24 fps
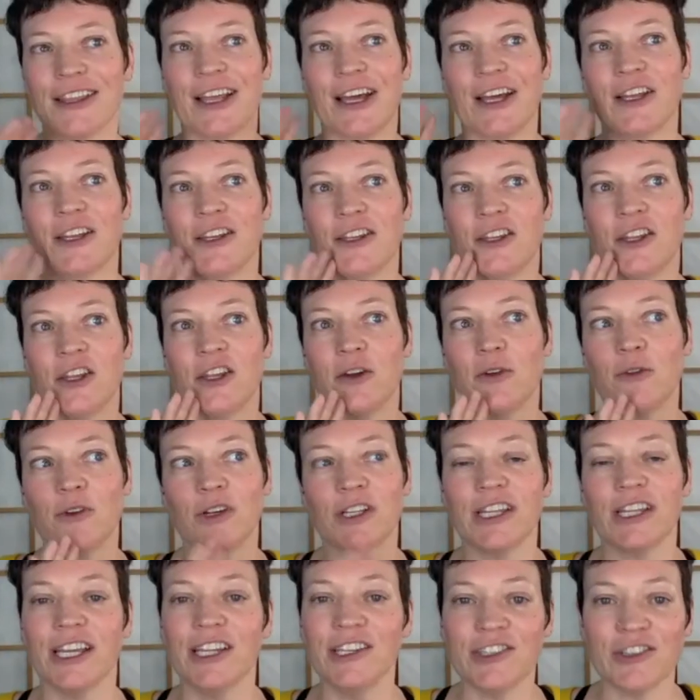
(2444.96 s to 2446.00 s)
that the
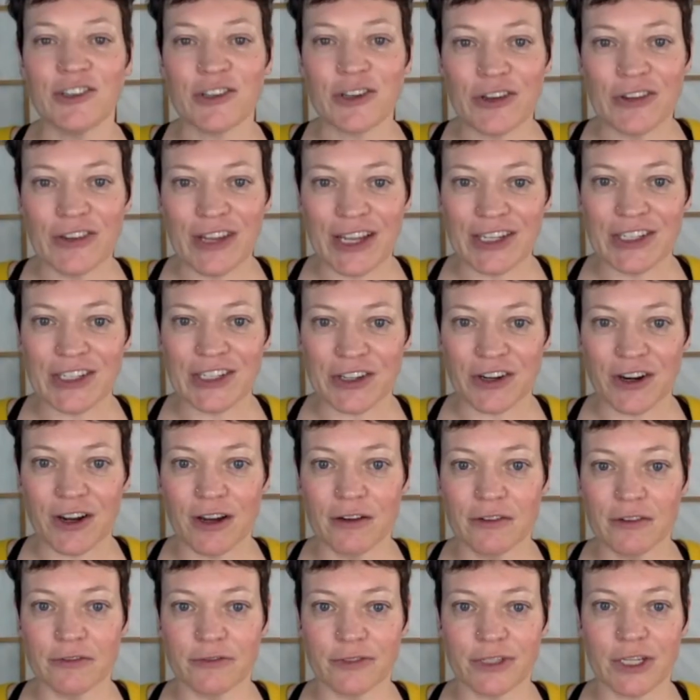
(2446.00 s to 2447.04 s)
relational nature
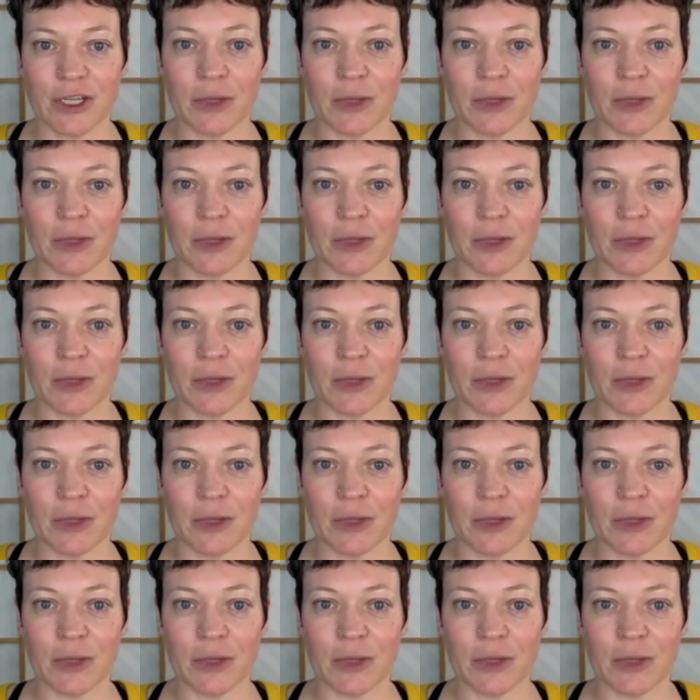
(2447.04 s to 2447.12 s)
of